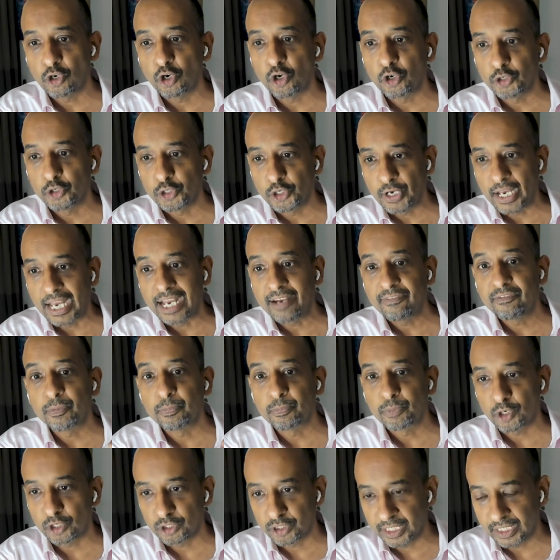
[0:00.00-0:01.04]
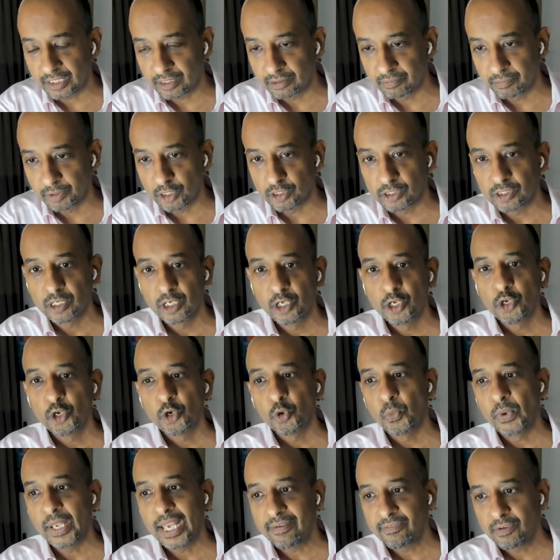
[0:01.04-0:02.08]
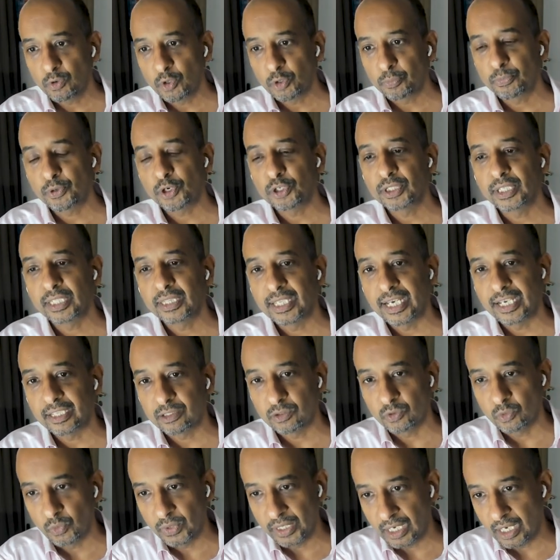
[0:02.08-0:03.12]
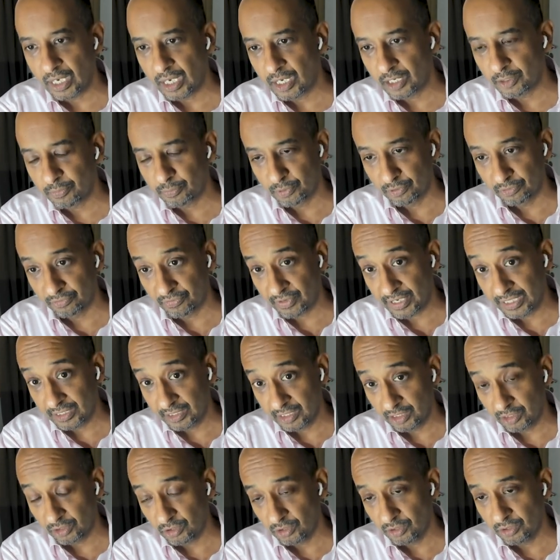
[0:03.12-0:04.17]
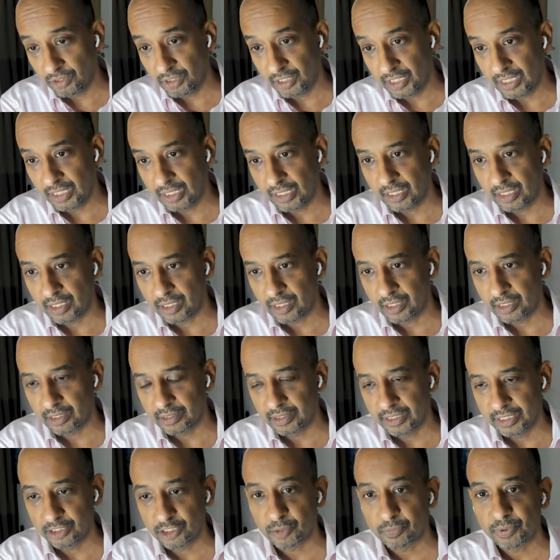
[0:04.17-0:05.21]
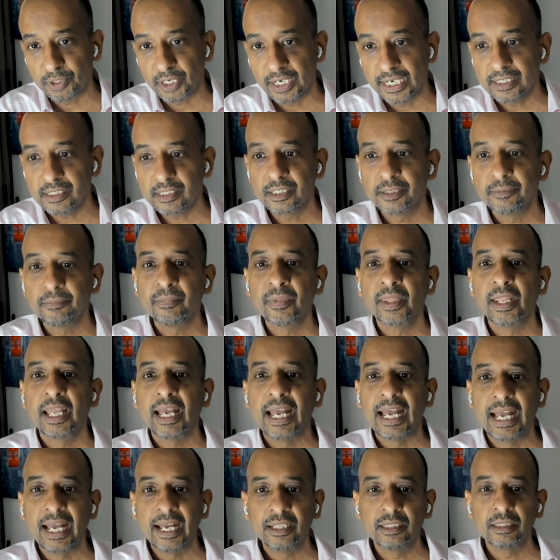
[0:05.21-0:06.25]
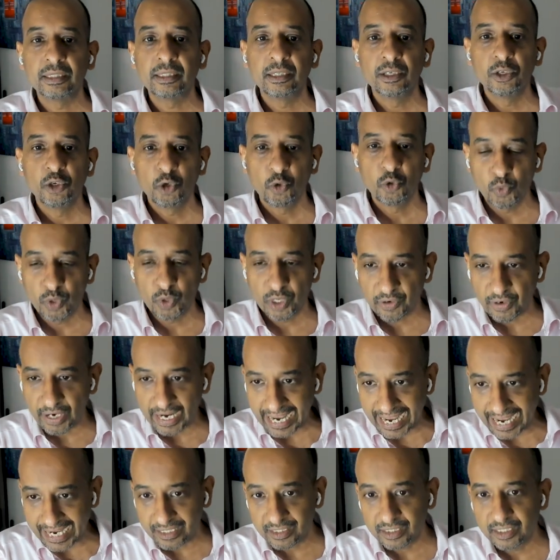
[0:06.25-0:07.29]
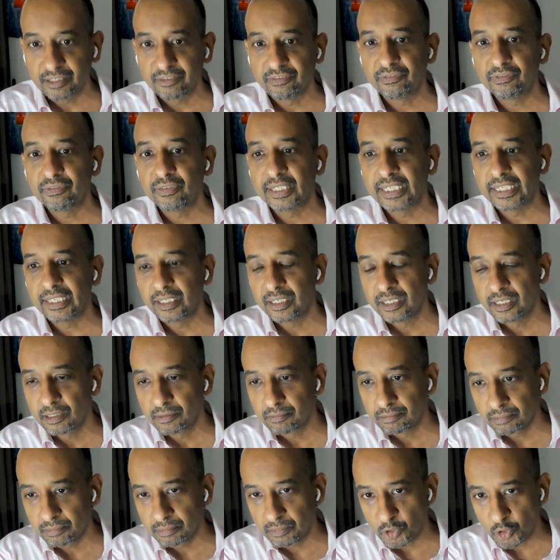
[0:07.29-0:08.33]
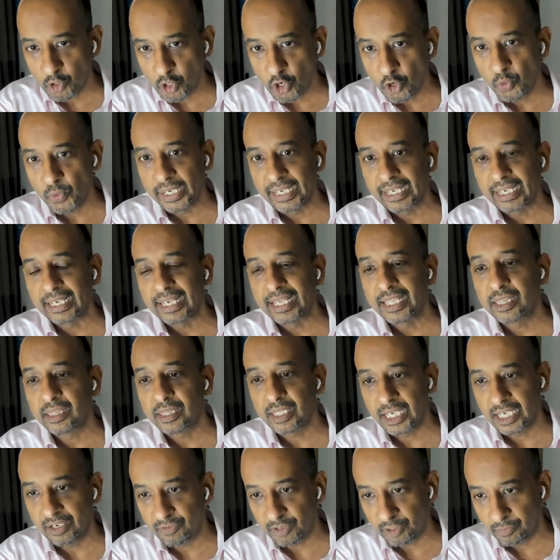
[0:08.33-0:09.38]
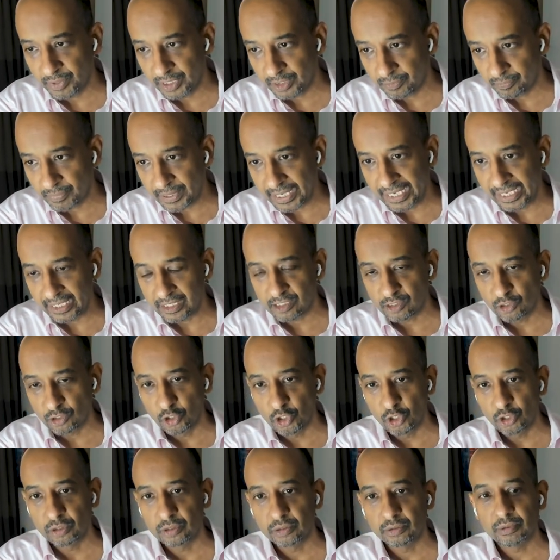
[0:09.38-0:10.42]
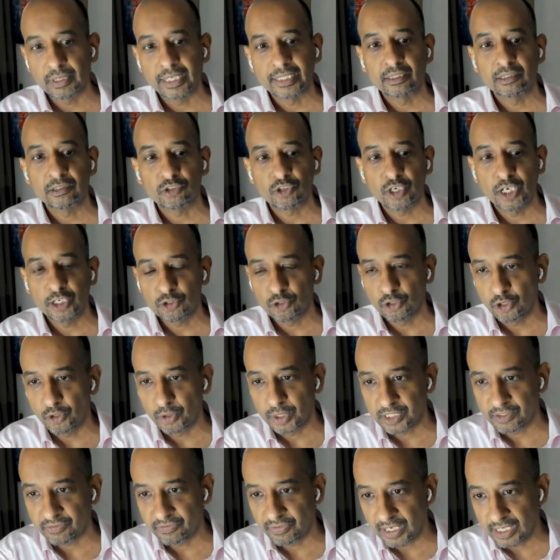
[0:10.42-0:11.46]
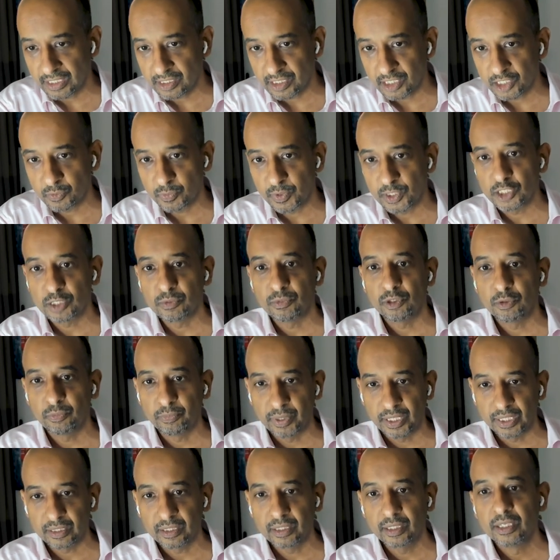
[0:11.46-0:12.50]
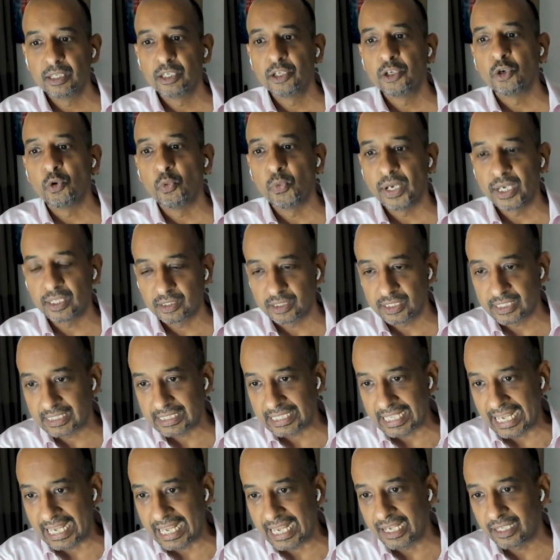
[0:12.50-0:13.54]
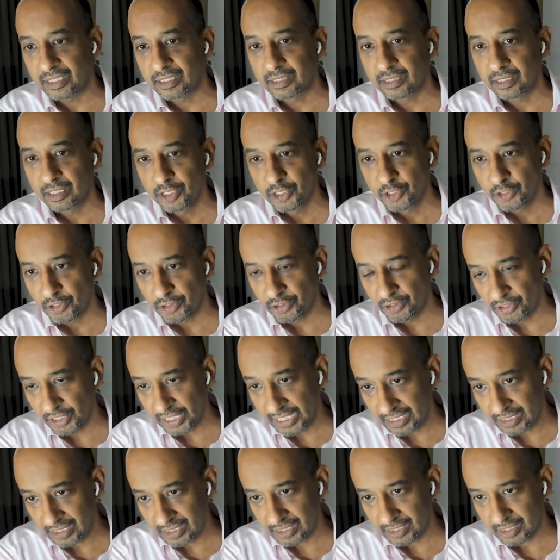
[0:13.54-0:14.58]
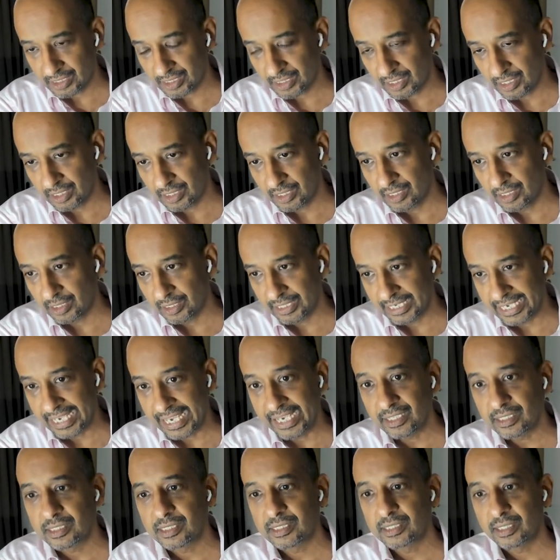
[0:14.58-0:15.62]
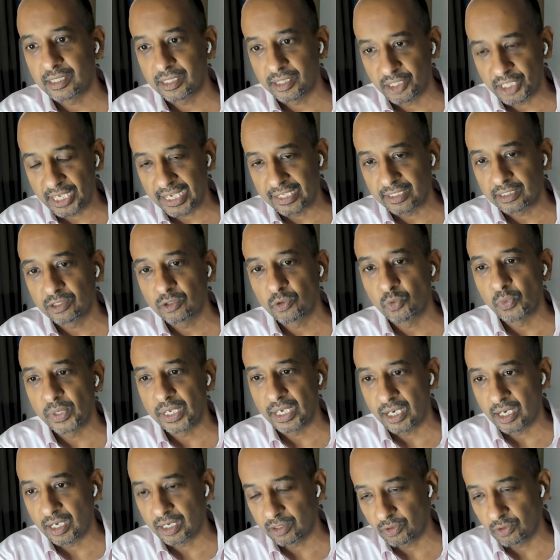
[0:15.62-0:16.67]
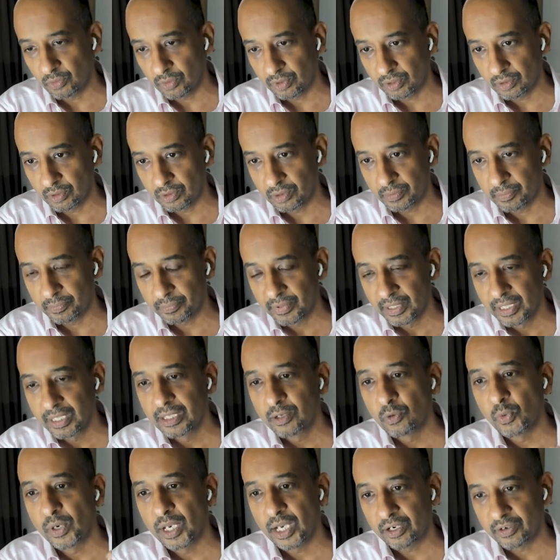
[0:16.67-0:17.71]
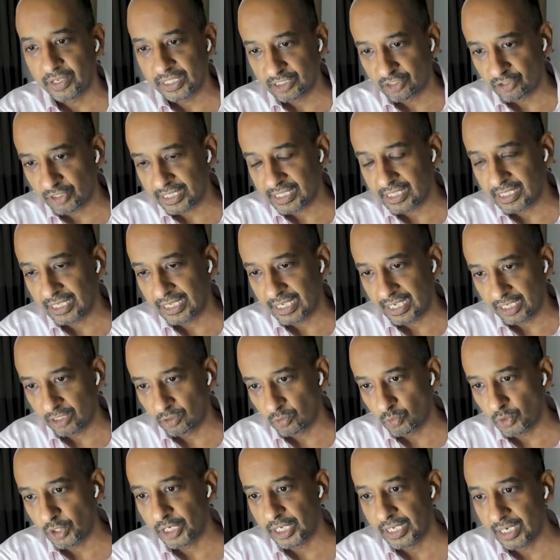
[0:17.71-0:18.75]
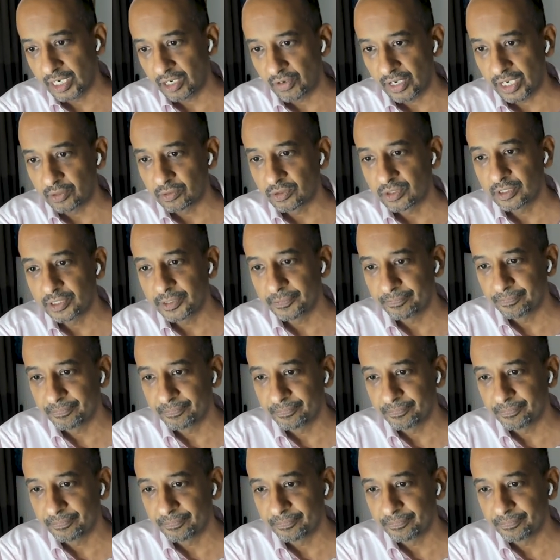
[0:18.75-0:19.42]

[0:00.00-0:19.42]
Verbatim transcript: or you have a product, because we have our product that we are providing to the enterprise, and we're actively going in the government pace and try to go as fast as possible. But we understand these gates that we are addressing and working around